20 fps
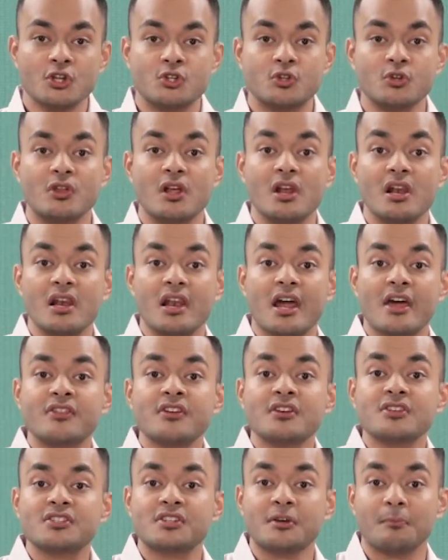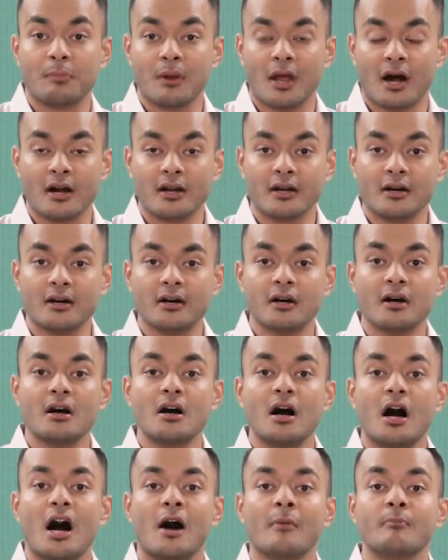to the leather supplier,
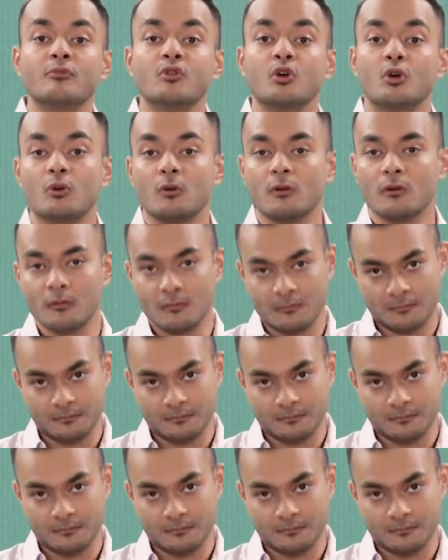Abdul.